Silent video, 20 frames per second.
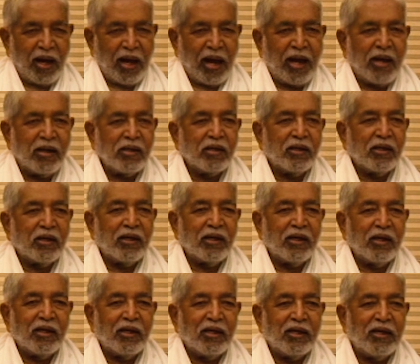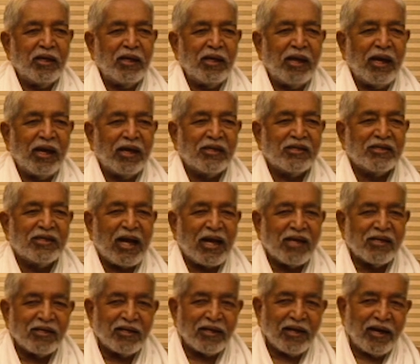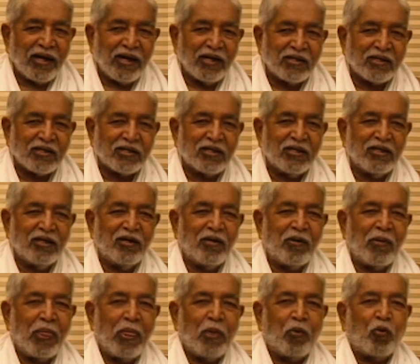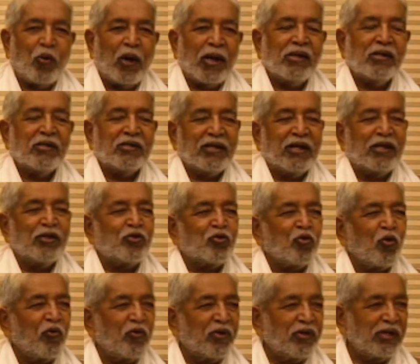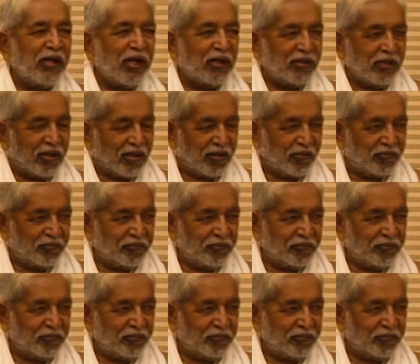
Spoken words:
and he exaggerates one sense over the other.